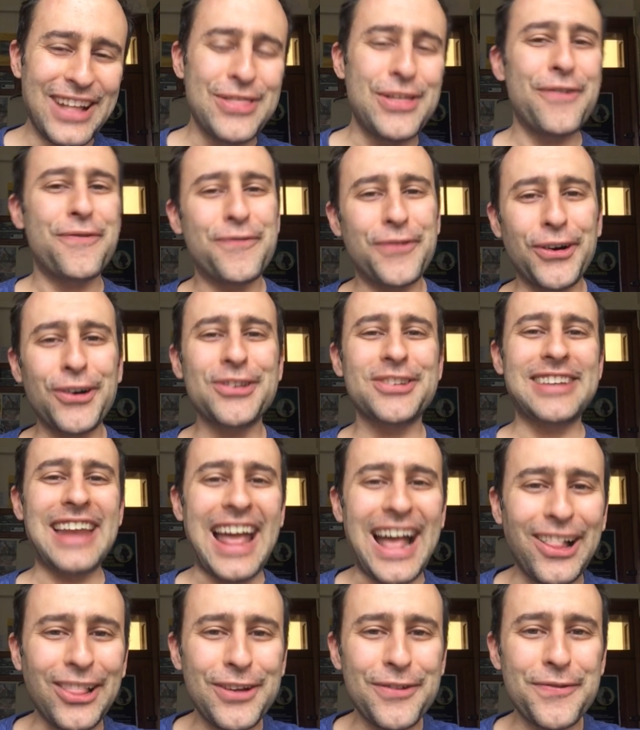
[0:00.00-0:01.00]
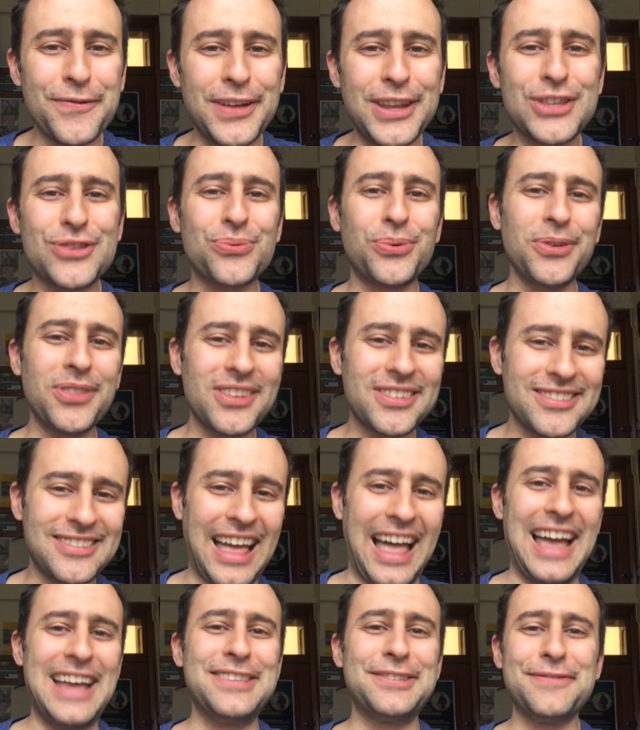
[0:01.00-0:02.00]
The first elephants were the
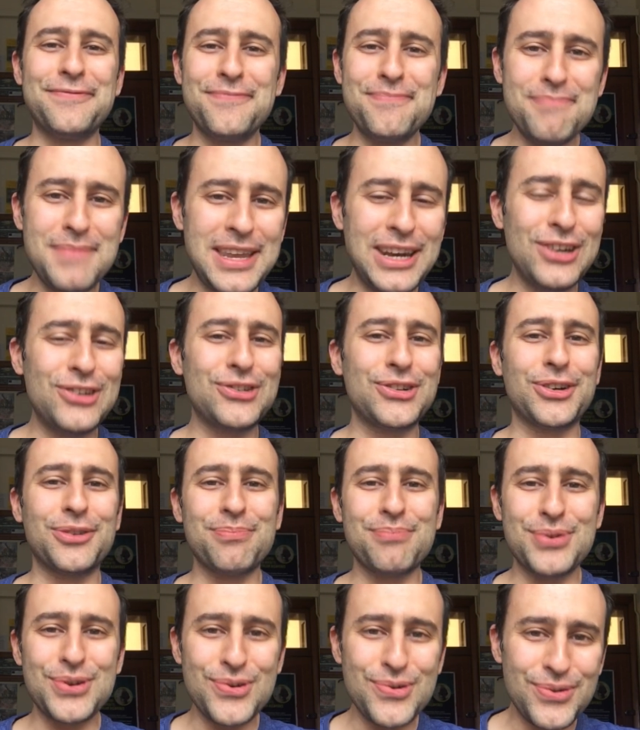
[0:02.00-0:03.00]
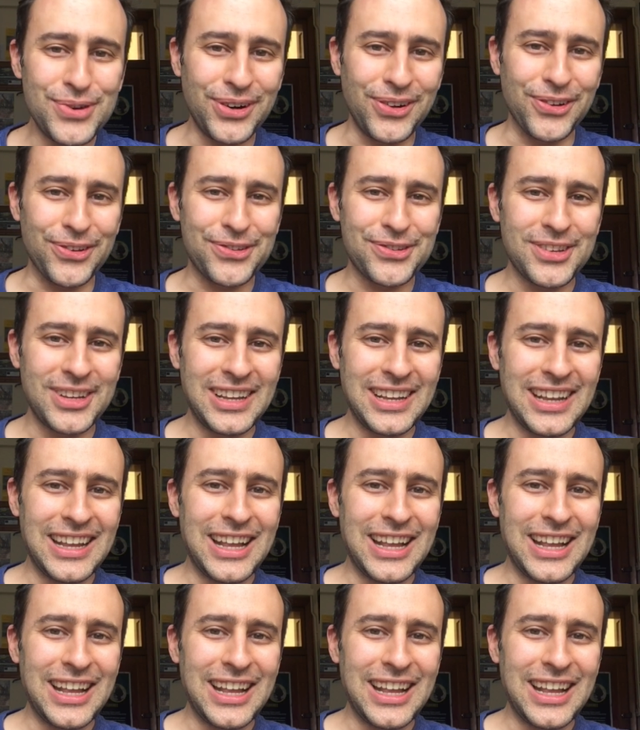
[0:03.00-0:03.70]
size of miniature poodles.